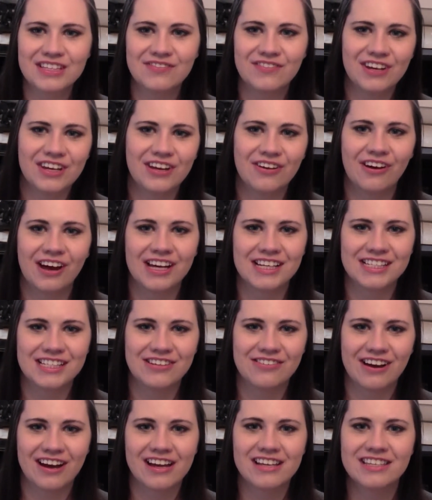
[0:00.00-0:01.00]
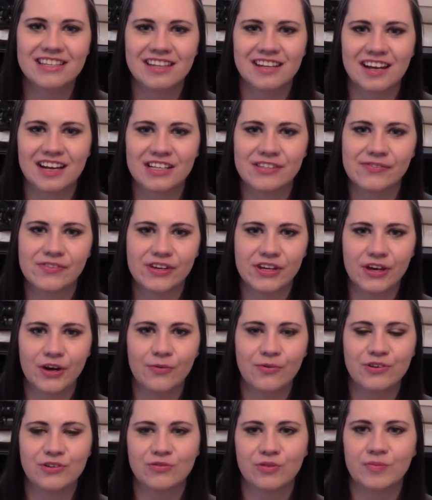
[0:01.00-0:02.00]
in this video. I'll see you guys in the next
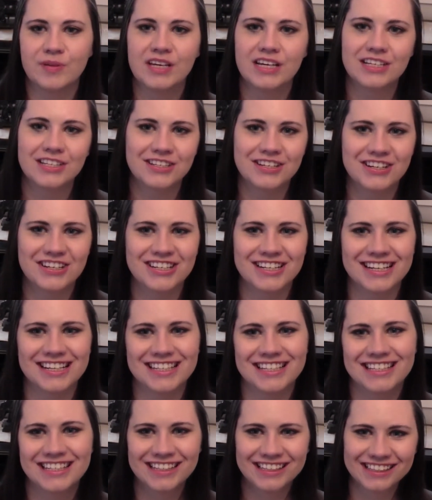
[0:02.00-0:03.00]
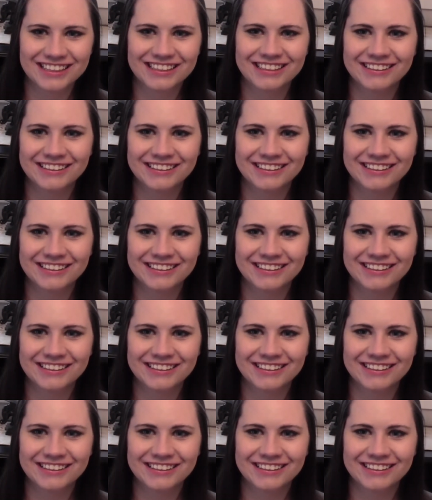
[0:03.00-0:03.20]
video, which will be excursions.